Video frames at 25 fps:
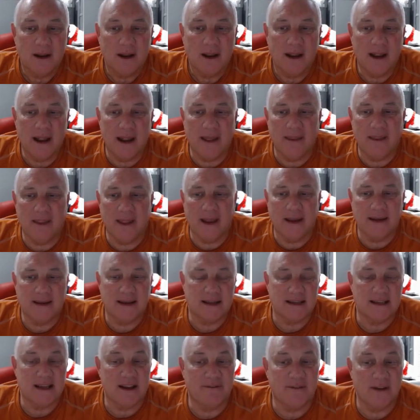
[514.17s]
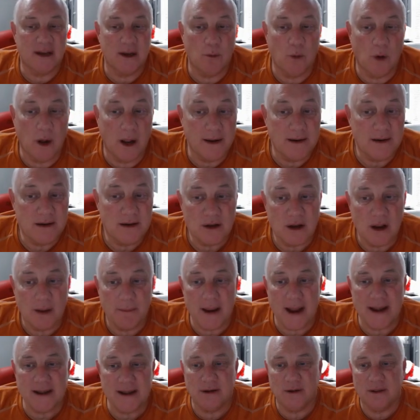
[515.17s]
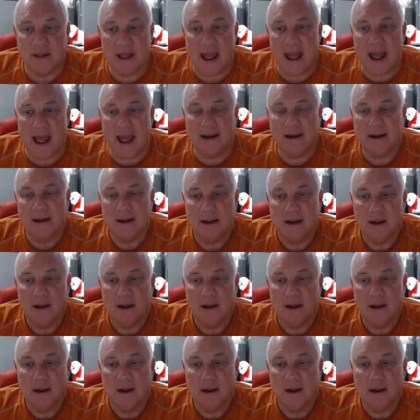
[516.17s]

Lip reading: and then to 71. So I might do that.